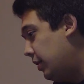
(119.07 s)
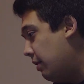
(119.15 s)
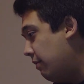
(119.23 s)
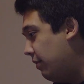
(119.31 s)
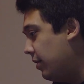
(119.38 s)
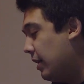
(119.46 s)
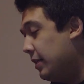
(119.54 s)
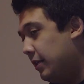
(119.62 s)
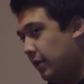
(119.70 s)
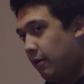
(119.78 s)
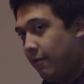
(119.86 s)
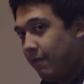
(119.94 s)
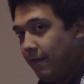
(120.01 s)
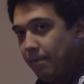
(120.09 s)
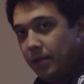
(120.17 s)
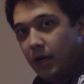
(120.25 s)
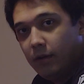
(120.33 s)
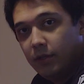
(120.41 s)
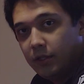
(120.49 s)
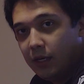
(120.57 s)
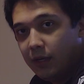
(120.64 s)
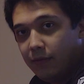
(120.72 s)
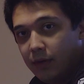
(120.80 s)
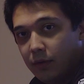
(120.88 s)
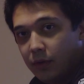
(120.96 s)
give you an idea of how the
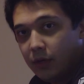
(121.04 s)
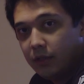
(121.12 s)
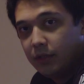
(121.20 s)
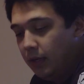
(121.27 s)
software works.